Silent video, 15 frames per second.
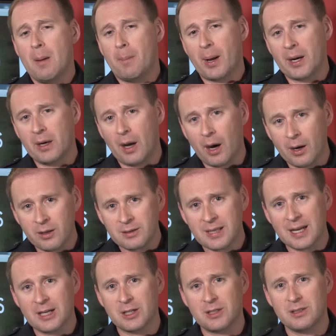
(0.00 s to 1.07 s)
But an
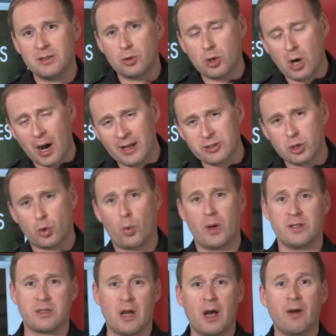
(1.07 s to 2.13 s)
unintended
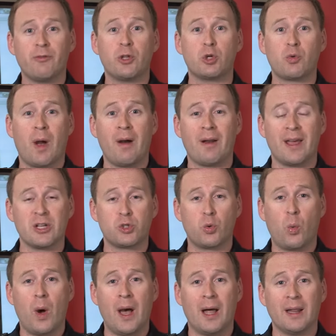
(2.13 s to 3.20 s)
consequence of the drought as
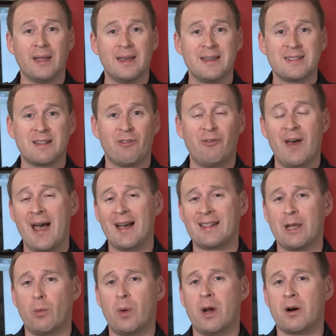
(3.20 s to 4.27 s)
well is the fact
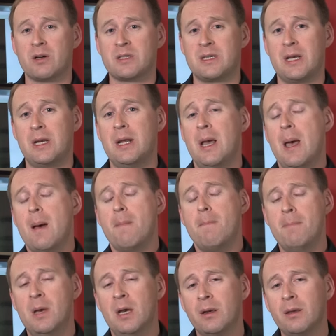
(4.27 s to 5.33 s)
that we are seeing
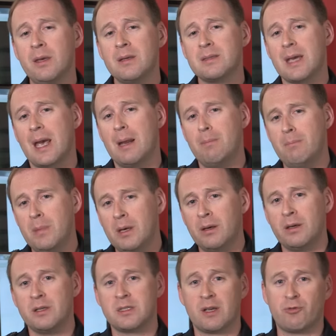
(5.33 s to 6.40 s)
millions and
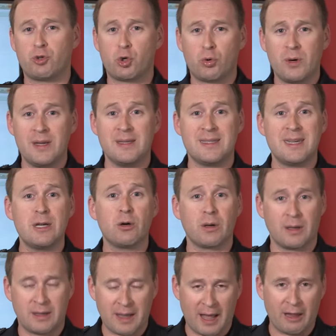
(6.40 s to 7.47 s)
millions of trees here
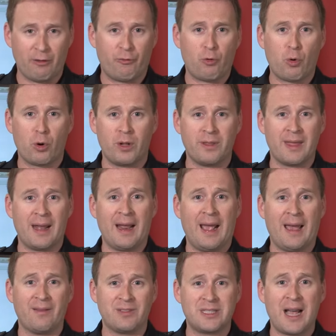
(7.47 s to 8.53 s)
in California that
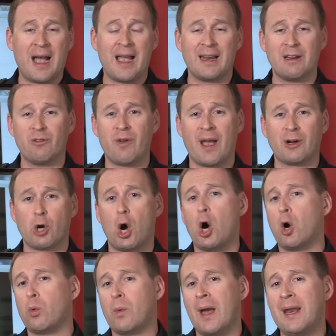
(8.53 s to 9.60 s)
have died. In fact,
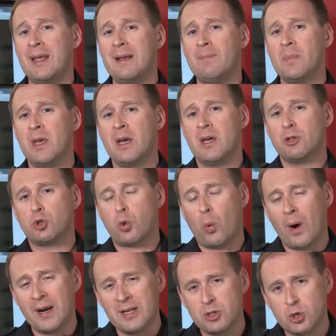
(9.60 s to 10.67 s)
already
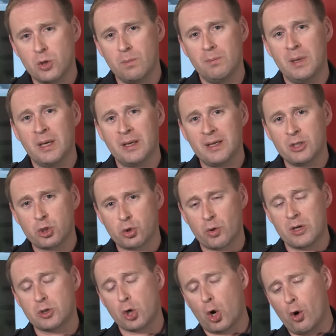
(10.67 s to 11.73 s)
22 million
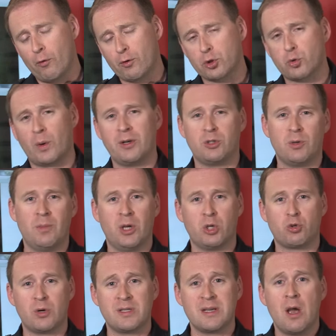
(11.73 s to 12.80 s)
trees, over 22 million
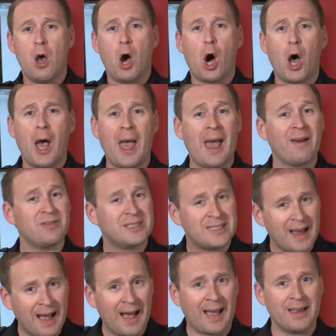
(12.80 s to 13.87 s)
trees, have
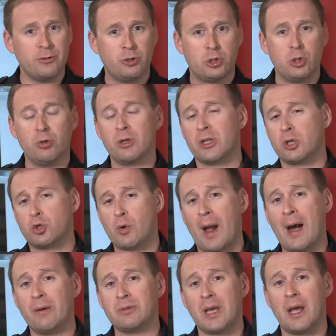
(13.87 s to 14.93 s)
died due to the
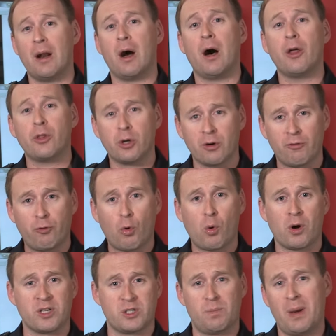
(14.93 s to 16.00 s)
drought and other
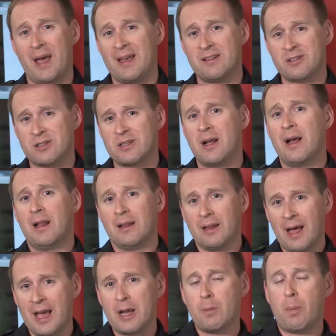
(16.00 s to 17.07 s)
forest pests
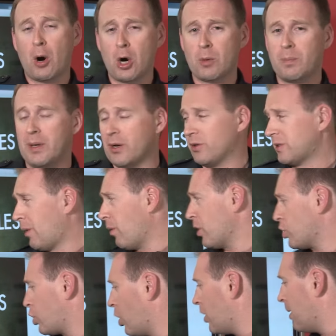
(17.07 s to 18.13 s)
like bark beetles. I want
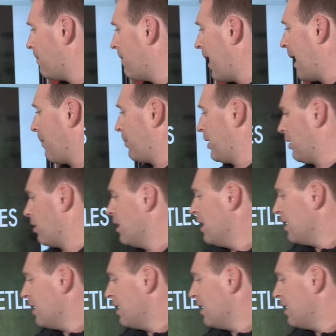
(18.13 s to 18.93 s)
to show you a map here.